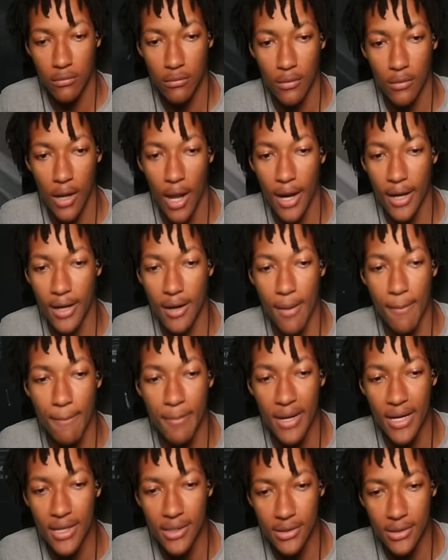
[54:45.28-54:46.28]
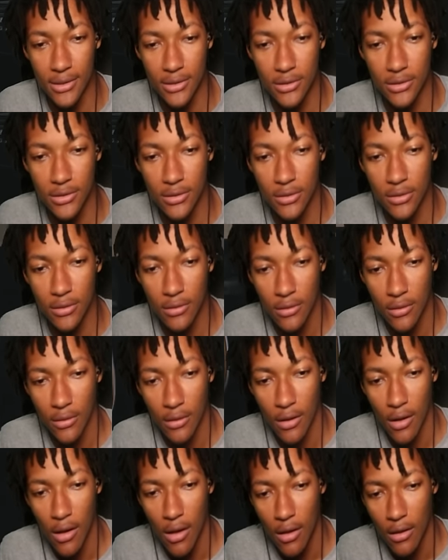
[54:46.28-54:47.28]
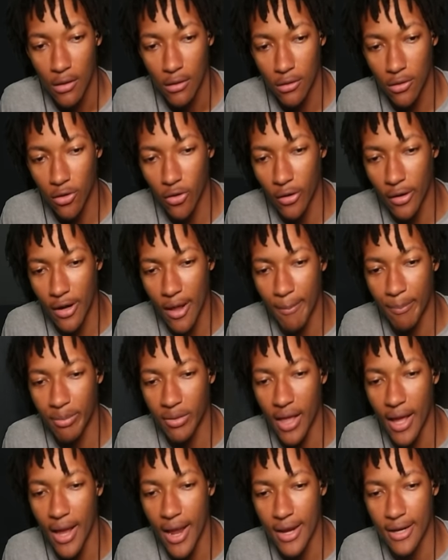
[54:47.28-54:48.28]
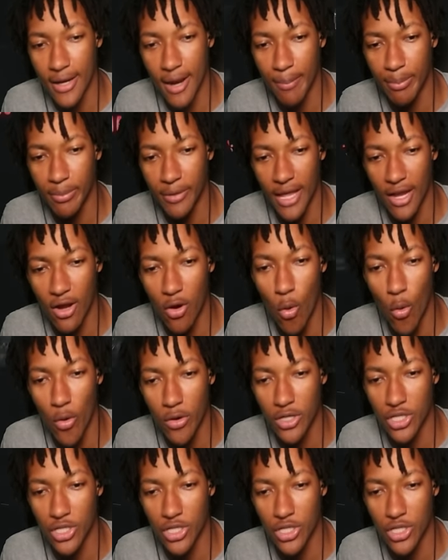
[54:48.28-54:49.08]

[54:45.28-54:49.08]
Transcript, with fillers: I gotta beat this. Look what they're playing. They're, they're corner